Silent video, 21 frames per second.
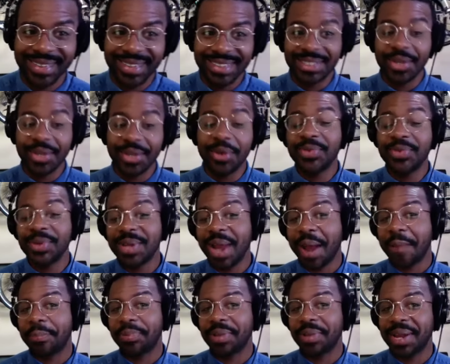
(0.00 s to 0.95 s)
So if you're
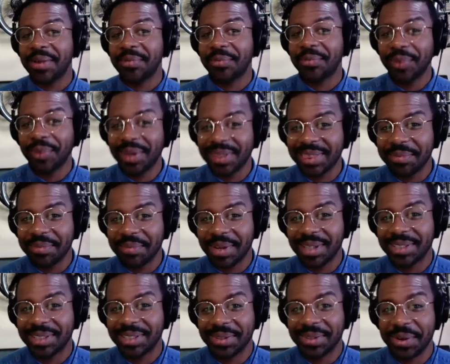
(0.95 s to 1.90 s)
not playing with the
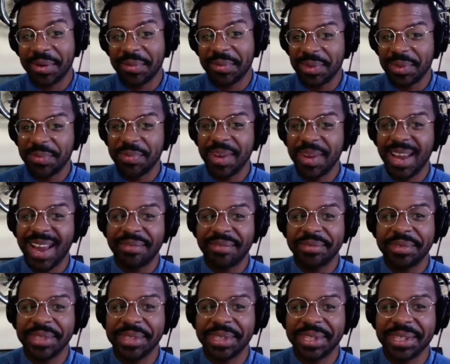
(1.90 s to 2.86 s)
metronome, you may have
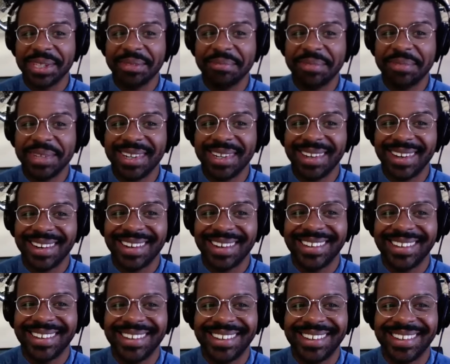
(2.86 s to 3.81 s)
to look in the mirror
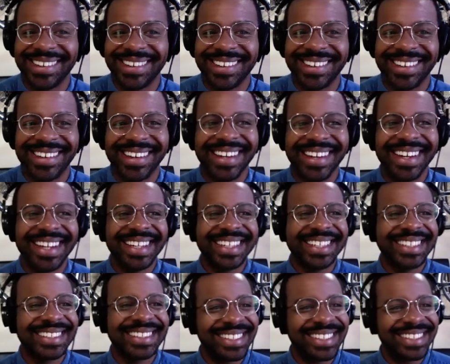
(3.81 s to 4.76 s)

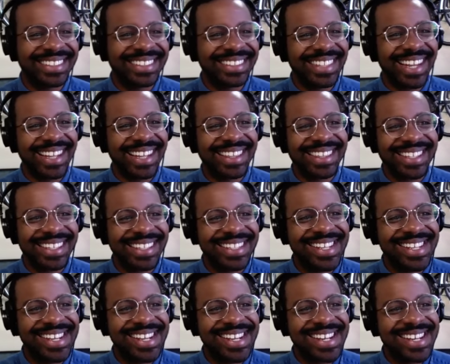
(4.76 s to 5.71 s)
because there's
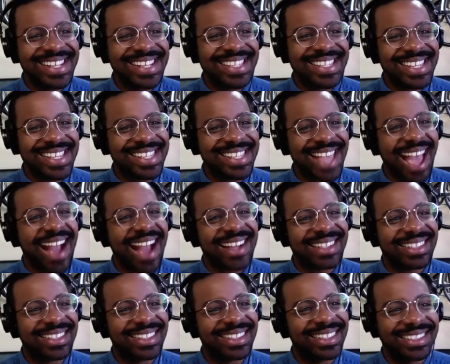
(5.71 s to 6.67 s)
nothing. It's it's
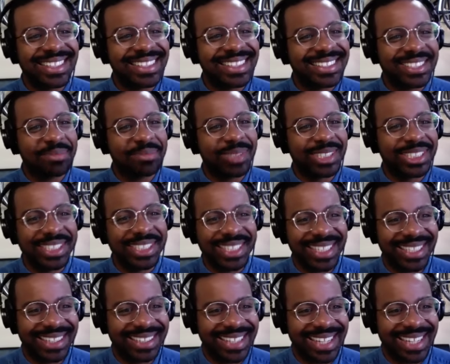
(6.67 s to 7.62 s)
actually just a
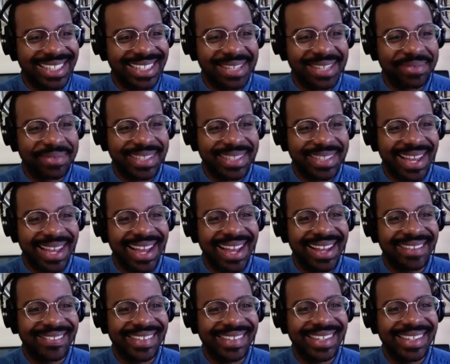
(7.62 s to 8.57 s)
machine that keeps
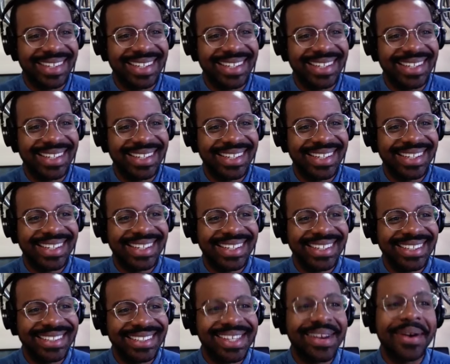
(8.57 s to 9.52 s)
time.
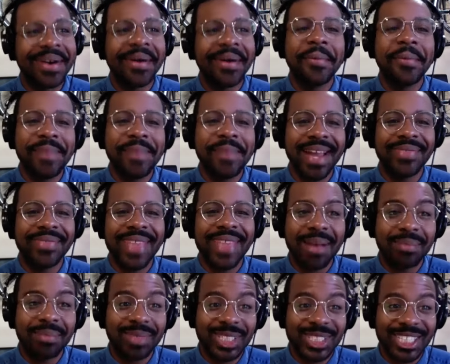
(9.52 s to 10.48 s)
So if
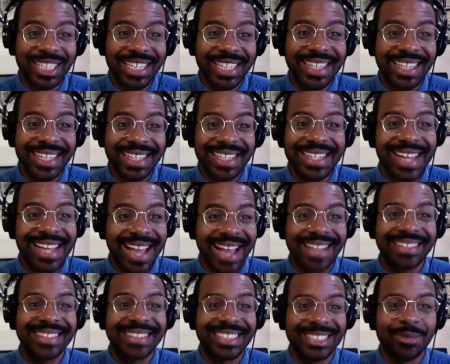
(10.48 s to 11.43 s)
that machine
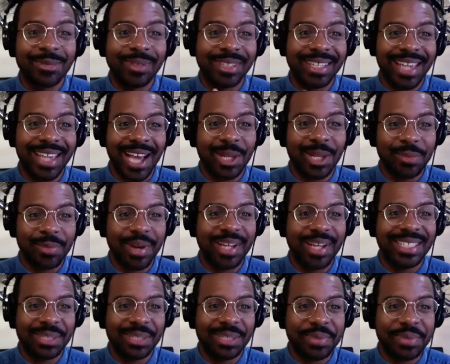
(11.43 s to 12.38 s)
had that's been
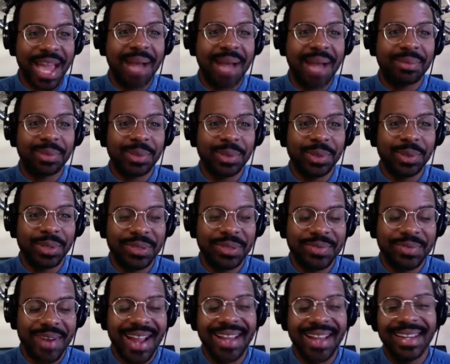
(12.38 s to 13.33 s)
calibrated to be absolutely
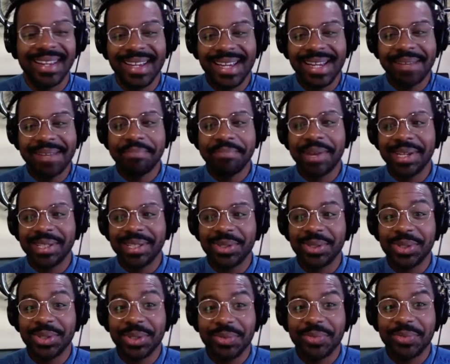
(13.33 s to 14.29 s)
right, make
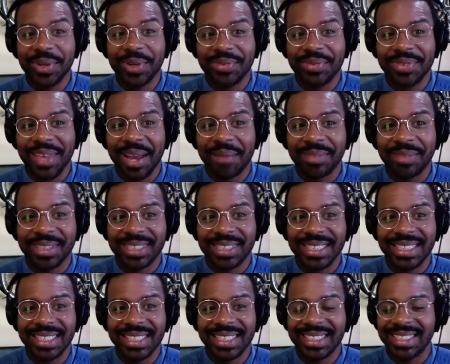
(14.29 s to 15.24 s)
sure you're with that
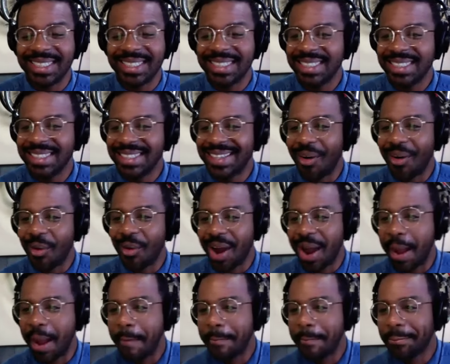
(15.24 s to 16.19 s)
machine. All
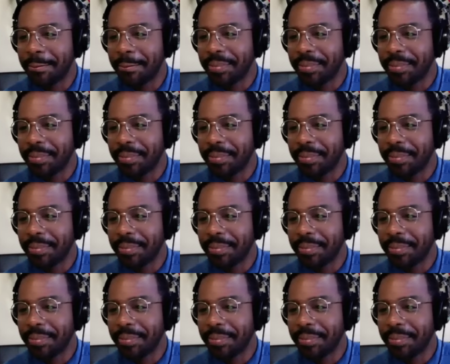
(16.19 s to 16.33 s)
right.